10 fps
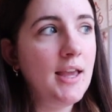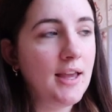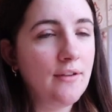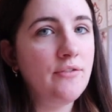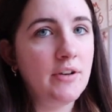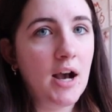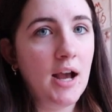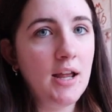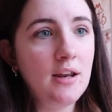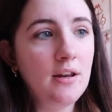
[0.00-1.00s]
If
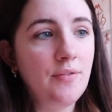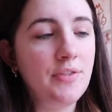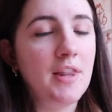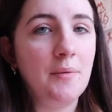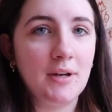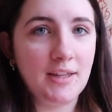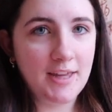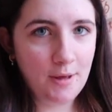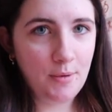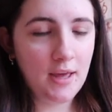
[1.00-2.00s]
not, then I'm gonna
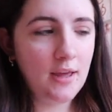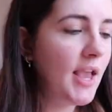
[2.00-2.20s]
keep it.